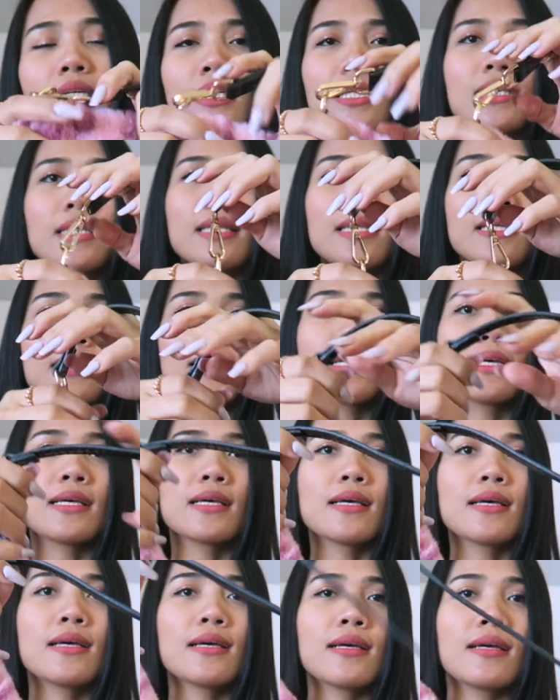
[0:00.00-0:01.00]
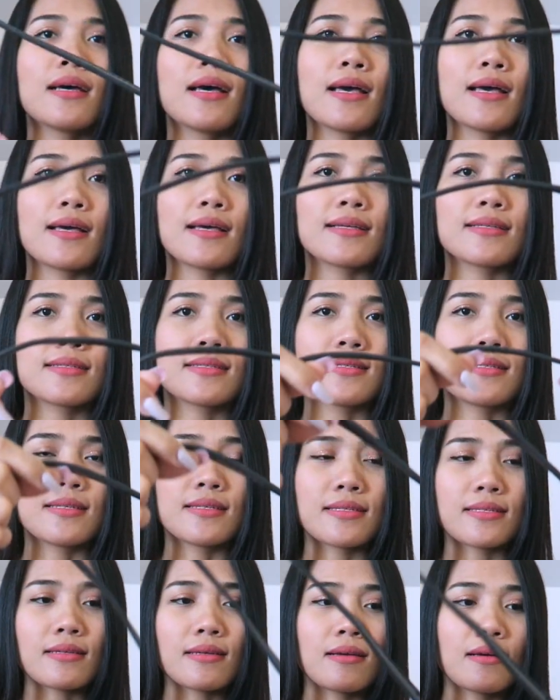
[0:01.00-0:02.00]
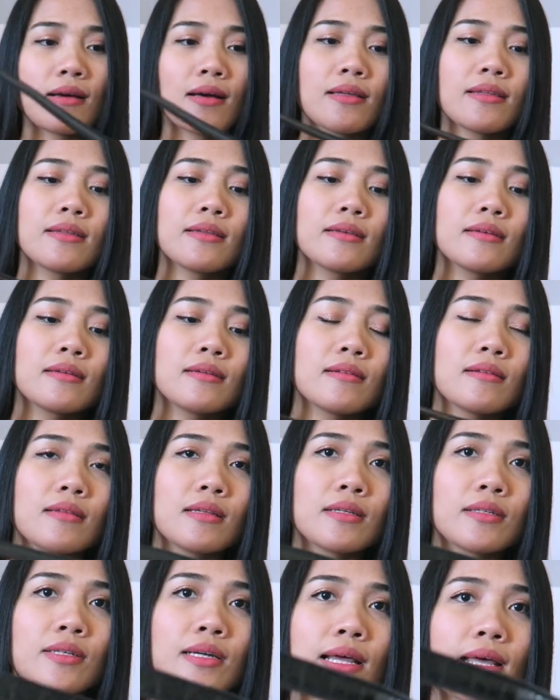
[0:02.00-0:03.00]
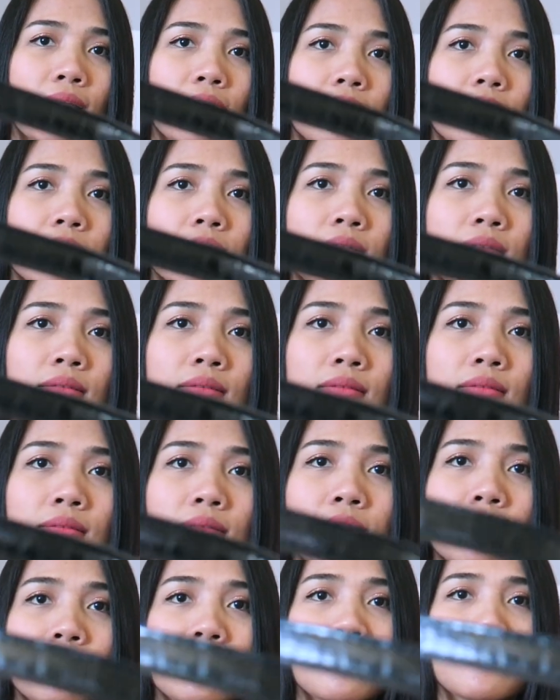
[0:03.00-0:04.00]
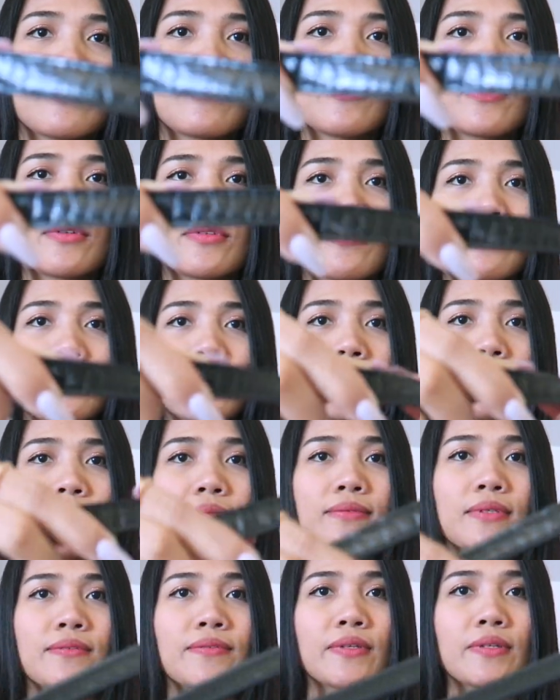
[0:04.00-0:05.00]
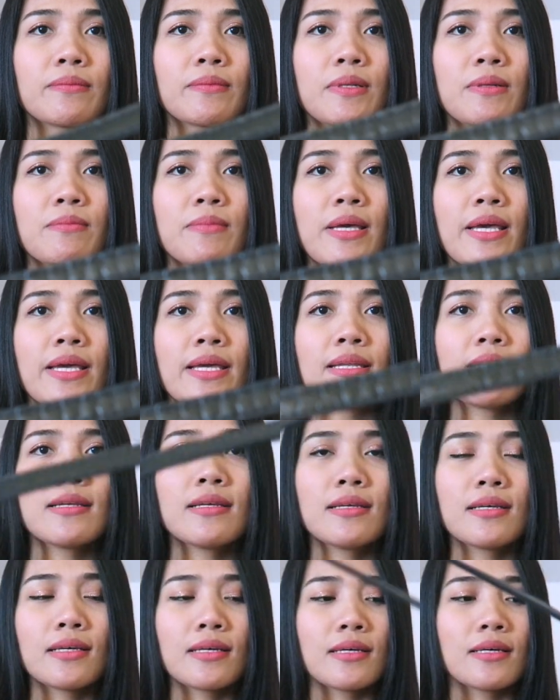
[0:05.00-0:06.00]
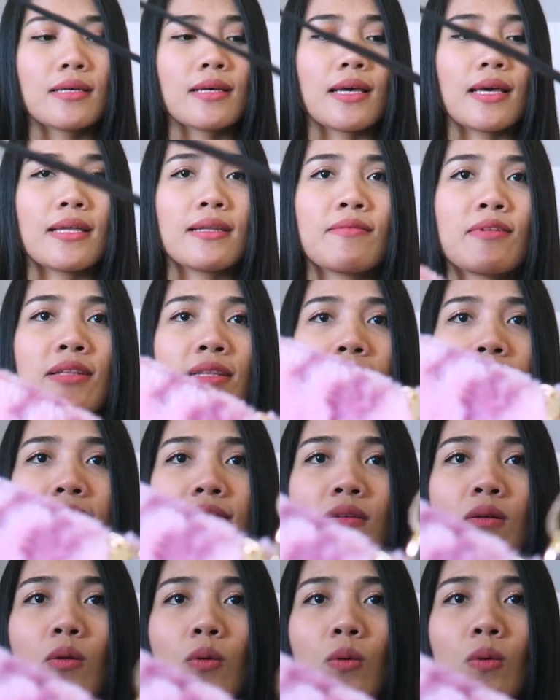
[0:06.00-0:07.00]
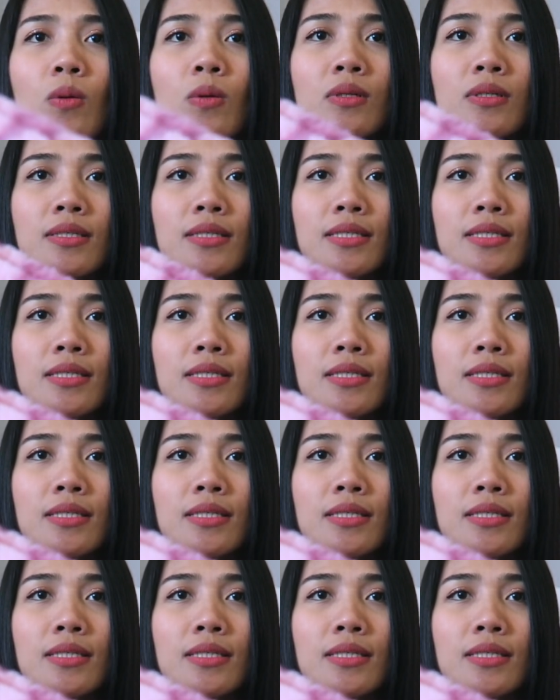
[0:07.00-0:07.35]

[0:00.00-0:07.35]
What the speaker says: It has this leather handle. Perfectly made. And with gold